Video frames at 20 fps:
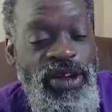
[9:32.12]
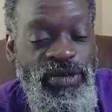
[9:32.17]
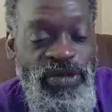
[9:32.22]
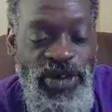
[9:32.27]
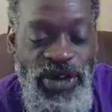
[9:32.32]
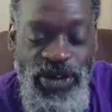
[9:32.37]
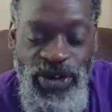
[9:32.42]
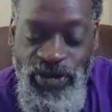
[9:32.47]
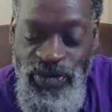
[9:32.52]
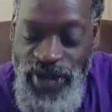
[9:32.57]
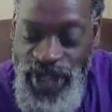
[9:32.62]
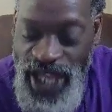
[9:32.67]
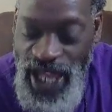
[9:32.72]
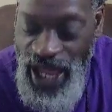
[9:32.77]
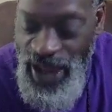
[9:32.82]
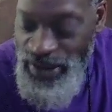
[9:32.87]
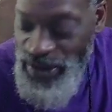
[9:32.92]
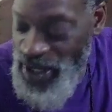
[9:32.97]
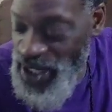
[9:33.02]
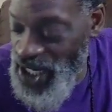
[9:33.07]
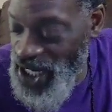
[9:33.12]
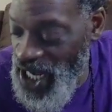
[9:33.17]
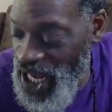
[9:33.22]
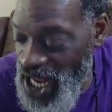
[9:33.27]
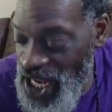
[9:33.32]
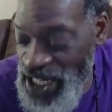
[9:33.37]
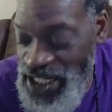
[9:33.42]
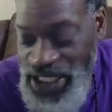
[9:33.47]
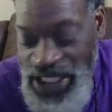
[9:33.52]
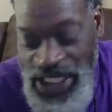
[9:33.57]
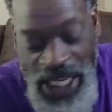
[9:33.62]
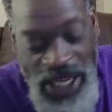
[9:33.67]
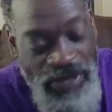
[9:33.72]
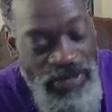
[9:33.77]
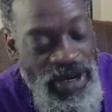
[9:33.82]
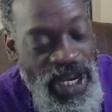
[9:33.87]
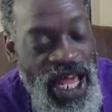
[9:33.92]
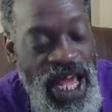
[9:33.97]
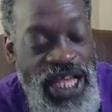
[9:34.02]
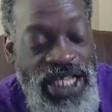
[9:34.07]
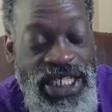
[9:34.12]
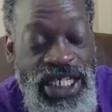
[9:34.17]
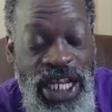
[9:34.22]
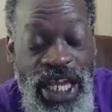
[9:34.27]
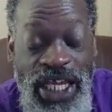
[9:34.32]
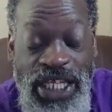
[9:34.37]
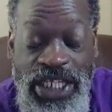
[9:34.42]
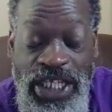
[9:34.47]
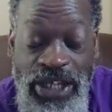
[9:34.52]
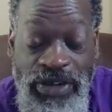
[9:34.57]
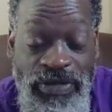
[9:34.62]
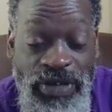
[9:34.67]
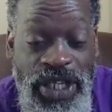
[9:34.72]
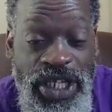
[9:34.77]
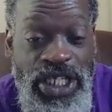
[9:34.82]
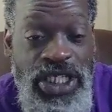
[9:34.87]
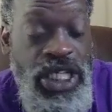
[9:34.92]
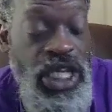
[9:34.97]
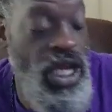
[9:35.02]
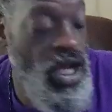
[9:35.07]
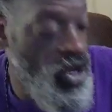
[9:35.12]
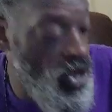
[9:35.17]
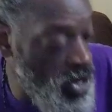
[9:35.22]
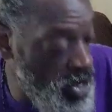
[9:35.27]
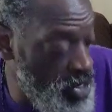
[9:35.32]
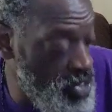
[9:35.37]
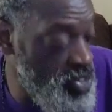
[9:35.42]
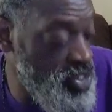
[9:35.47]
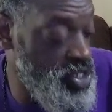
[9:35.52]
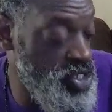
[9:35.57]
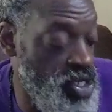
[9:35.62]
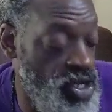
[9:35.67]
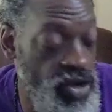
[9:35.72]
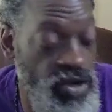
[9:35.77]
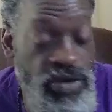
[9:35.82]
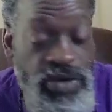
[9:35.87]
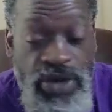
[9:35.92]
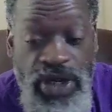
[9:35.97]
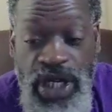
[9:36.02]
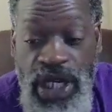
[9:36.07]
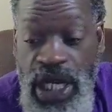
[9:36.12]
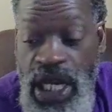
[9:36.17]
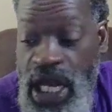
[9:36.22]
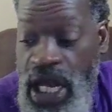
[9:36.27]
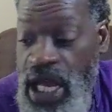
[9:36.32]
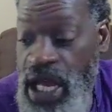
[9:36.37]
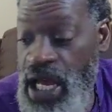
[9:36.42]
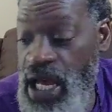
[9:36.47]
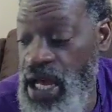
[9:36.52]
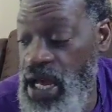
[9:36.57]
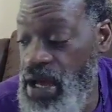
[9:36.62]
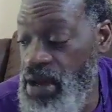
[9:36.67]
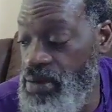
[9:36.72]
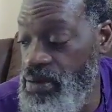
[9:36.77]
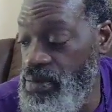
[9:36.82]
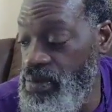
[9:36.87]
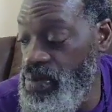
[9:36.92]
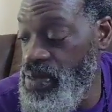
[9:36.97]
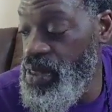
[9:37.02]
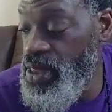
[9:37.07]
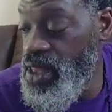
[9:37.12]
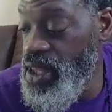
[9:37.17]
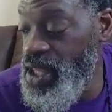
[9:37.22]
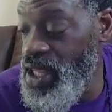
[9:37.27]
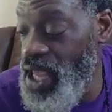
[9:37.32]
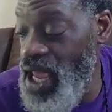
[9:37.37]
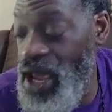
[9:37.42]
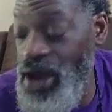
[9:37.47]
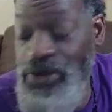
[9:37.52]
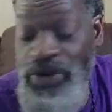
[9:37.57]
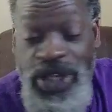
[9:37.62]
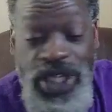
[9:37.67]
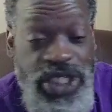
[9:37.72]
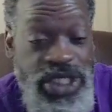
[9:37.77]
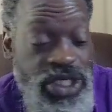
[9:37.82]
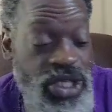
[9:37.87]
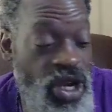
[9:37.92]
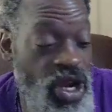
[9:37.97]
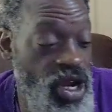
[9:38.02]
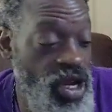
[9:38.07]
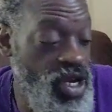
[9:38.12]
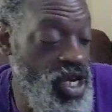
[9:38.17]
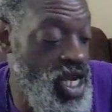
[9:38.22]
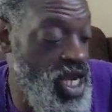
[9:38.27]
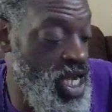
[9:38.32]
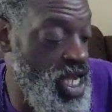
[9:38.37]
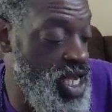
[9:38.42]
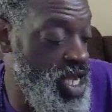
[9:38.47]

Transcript: We're gonna be having a lot of stabilizing activities. Also, now we can start.